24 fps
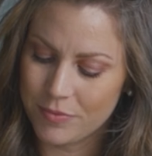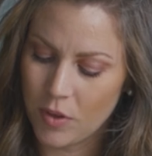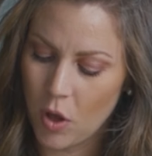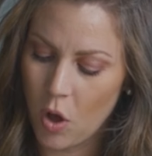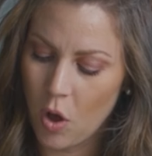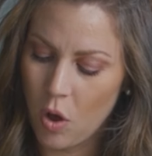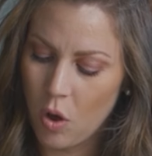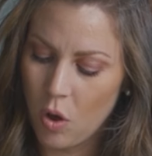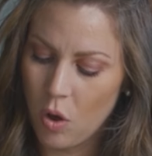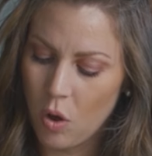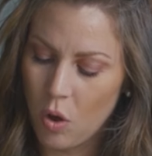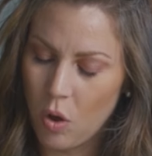
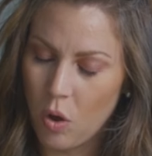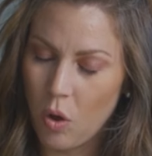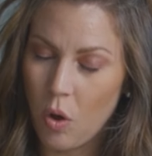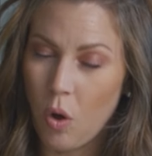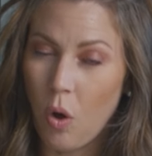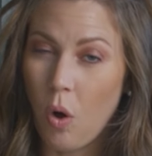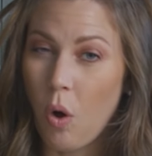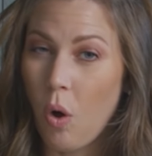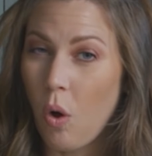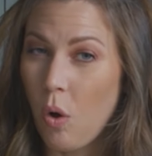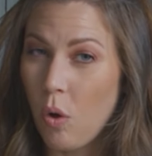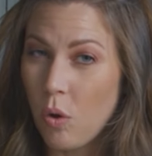
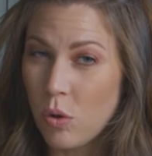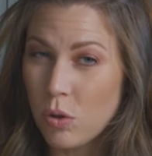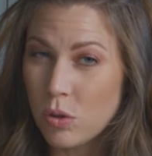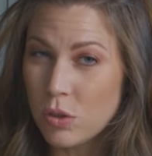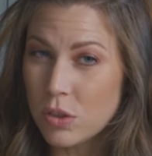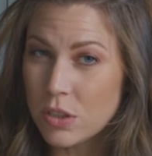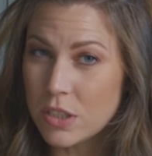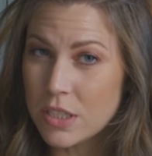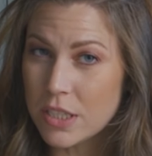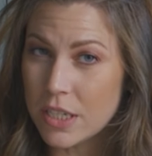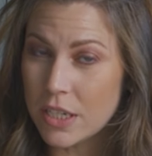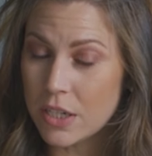
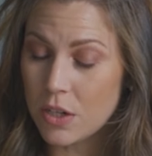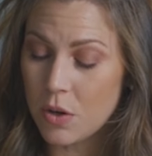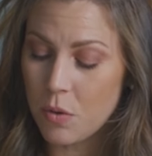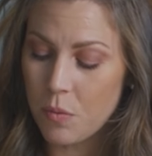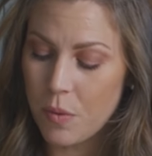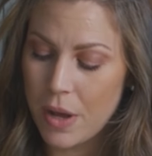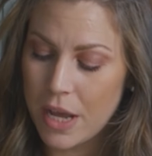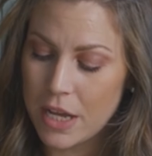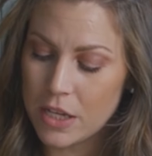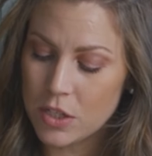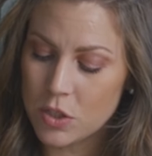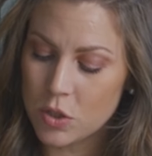hold in a
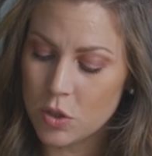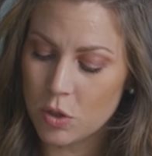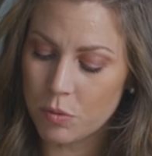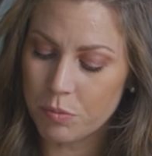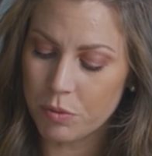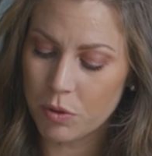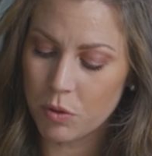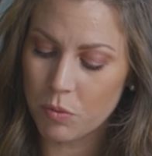way super